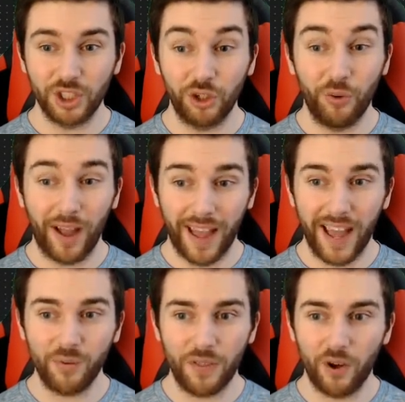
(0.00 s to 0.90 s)
shoe
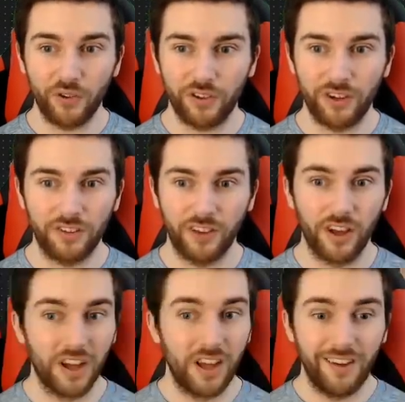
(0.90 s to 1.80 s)
and with Hot Zone
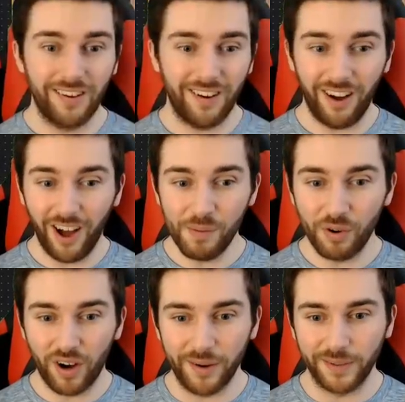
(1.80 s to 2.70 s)
Hunter I'm
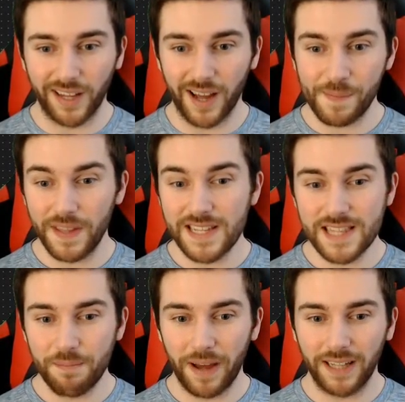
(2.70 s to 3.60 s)
alright with that. These are
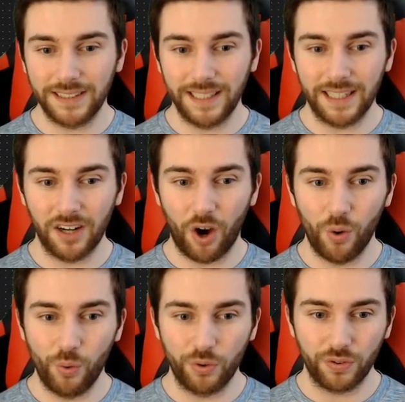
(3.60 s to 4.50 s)
the badges that you can
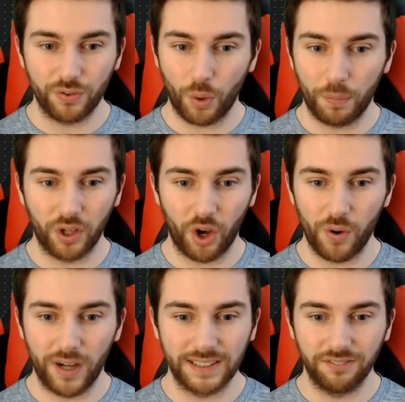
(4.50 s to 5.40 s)
hold. Stop and
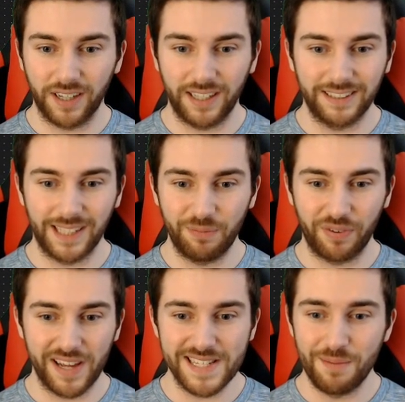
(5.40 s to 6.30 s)
go, ice veins, deep
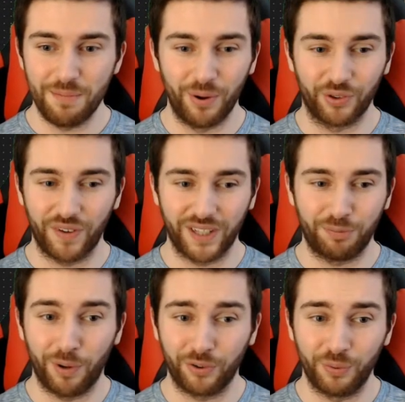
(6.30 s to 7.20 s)
fades, deep hooks,
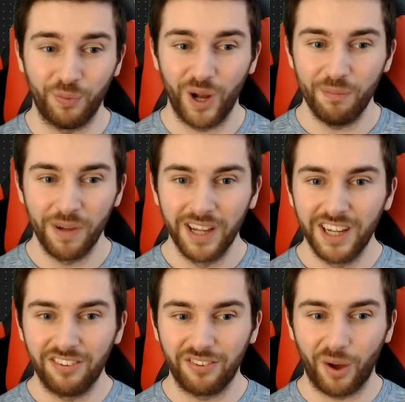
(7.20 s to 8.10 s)
flash pass, and worm.
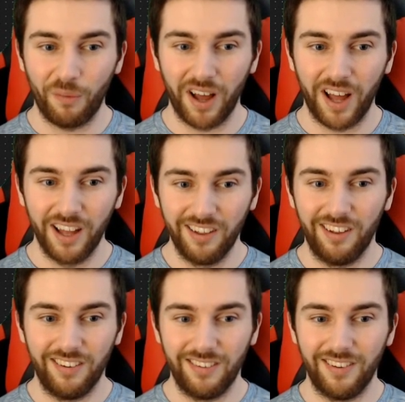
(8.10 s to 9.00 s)
So, uh,
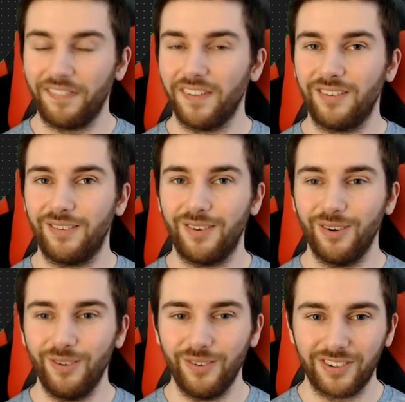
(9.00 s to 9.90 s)
nothing
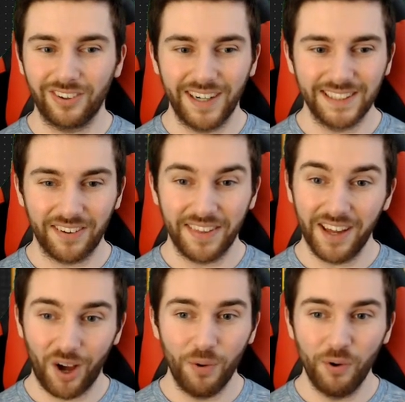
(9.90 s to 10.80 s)
too crazy right
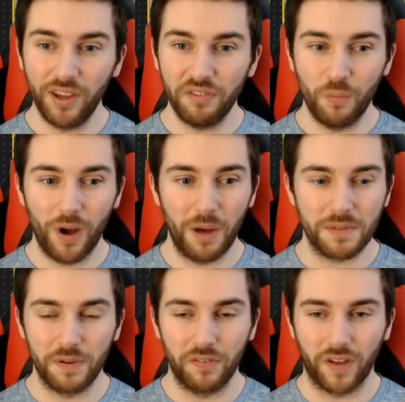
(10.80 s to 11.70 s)
there. I will give him worm,
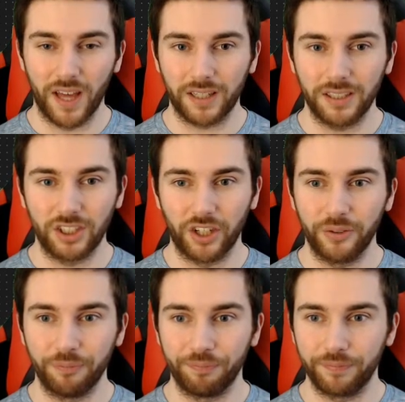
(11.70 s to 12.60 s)
to be fair, because, you know,